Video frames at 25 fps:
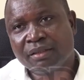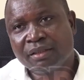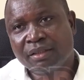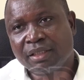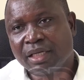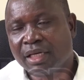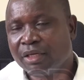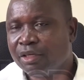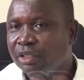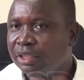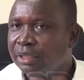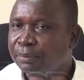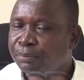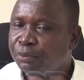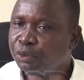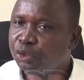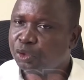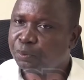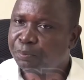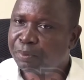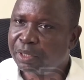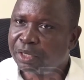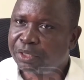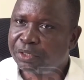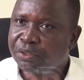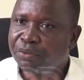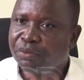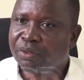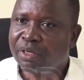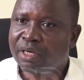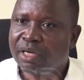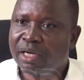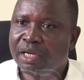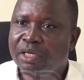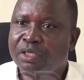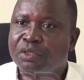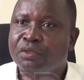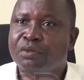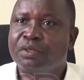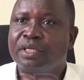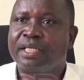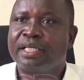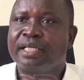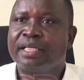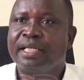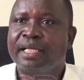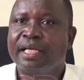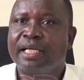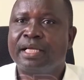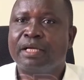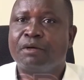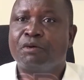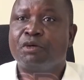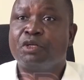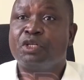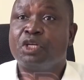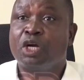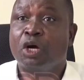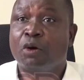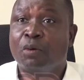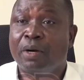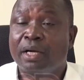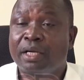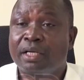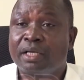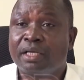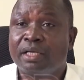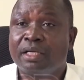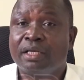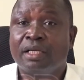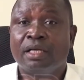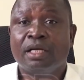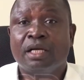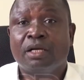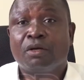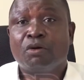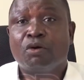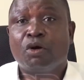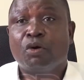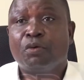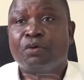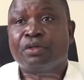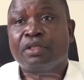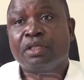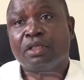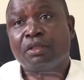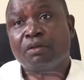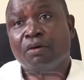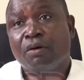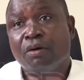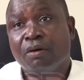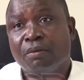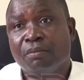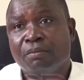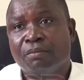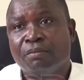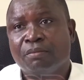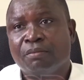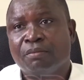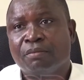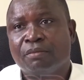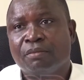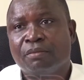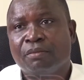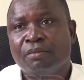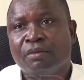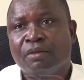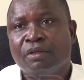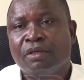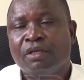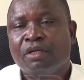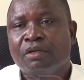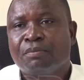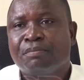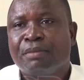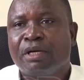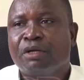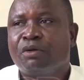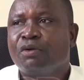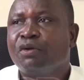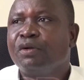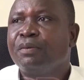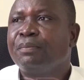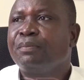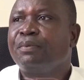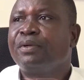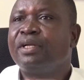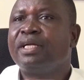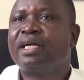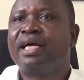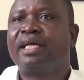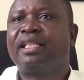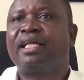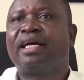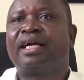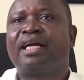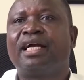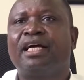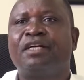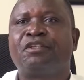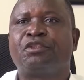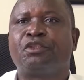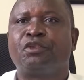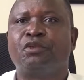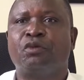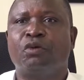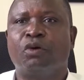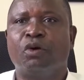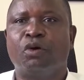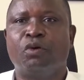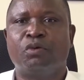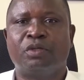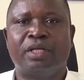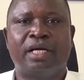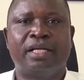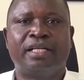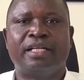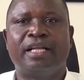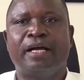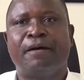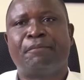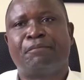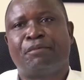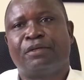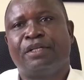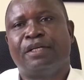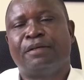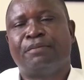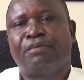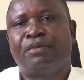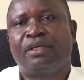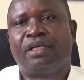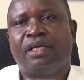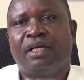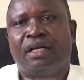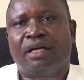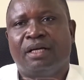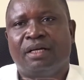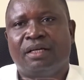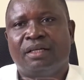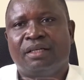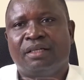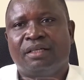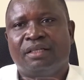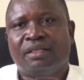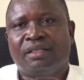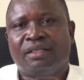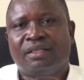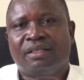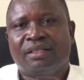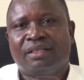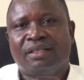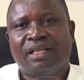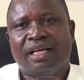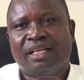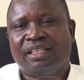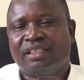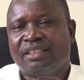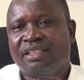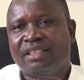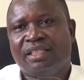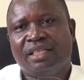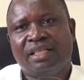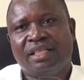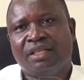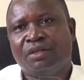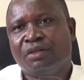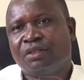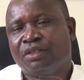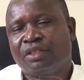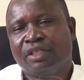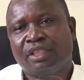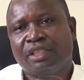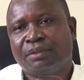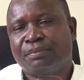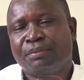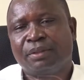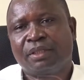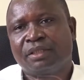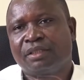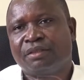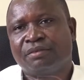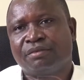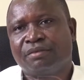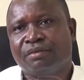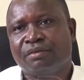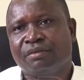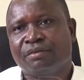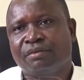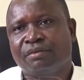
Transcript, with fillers: Yeah, you're supposed to park your car during the day when you're working, go with it home. But don't bring other cars you own and dump them here. That is really not respectful.